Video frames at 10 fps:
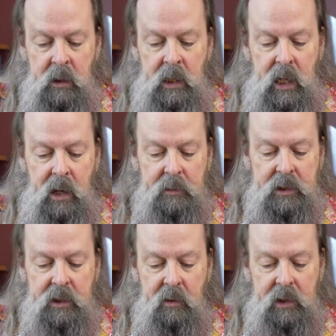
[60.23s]
that I was
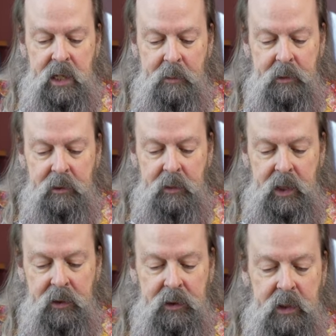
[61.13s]
so enamored
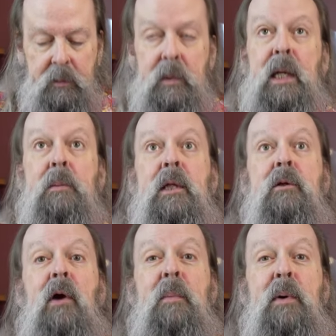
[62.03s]
with in, in the
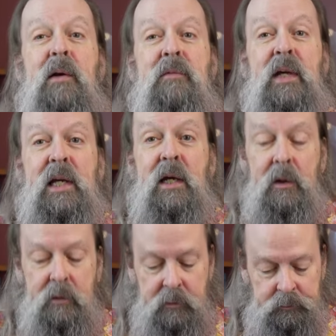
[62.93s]
tripod
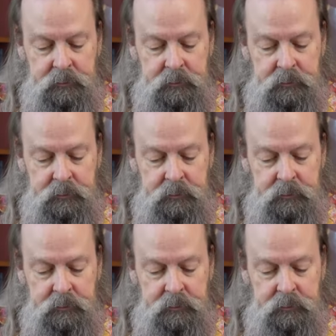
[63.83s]
video.